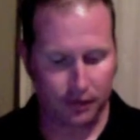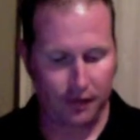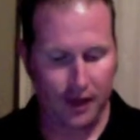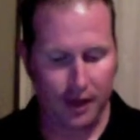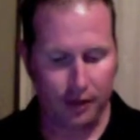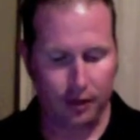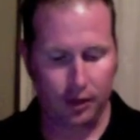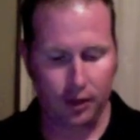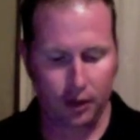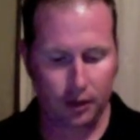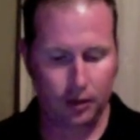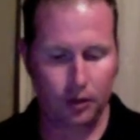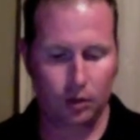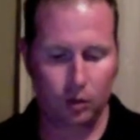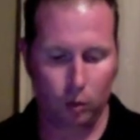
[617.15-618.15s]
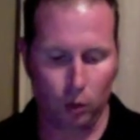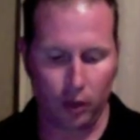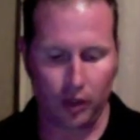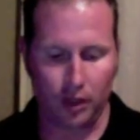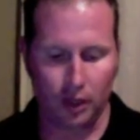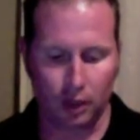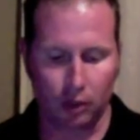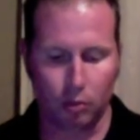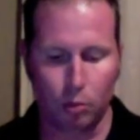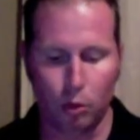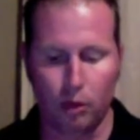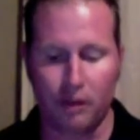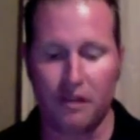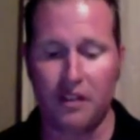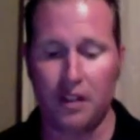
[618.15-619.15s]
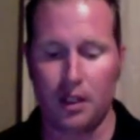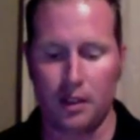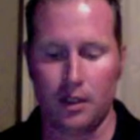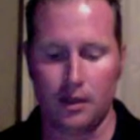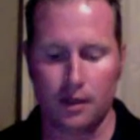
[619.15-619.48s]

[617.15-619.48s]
founder, wanted a little more into fitness.